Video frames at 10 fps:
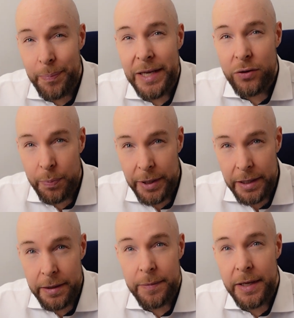
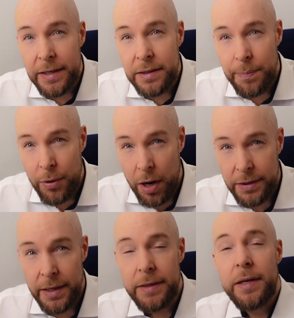P2P, is the
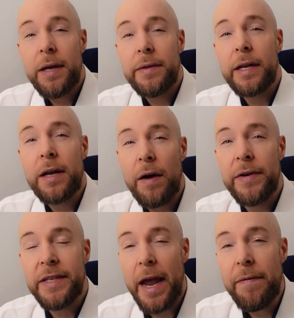process that
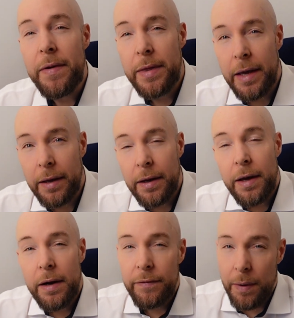covers everything
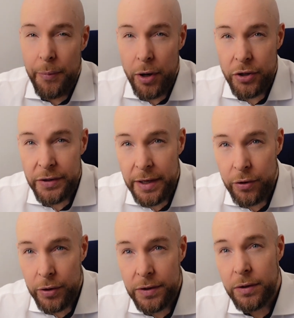from purchasing
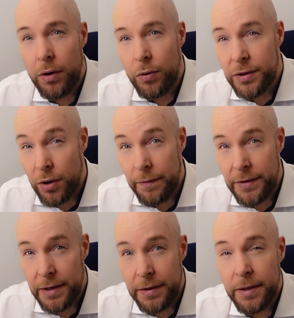goods or
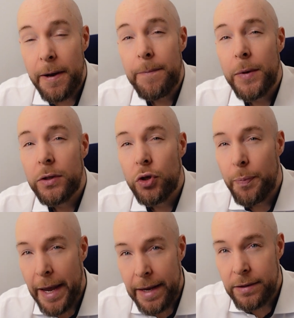services to
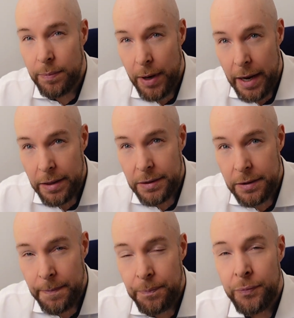paying
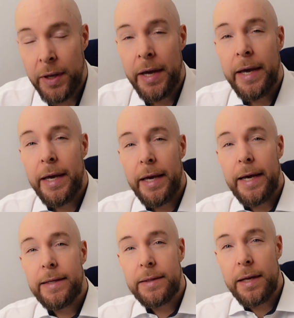suppliers.
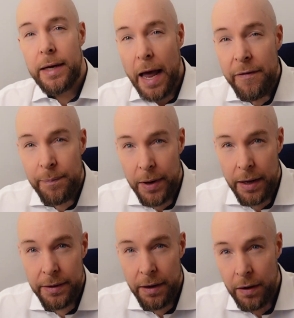It's the
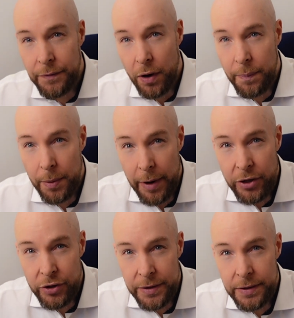lifeblood of your
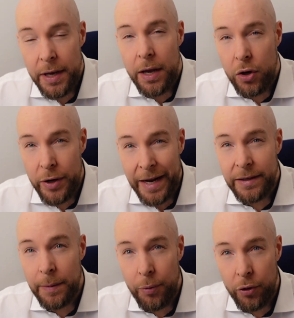operations,
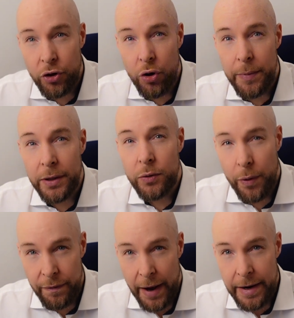connecting procurement
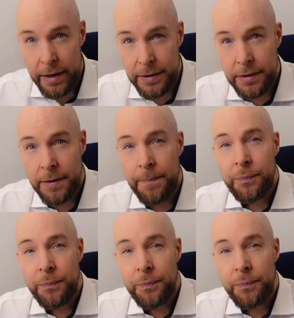with finance.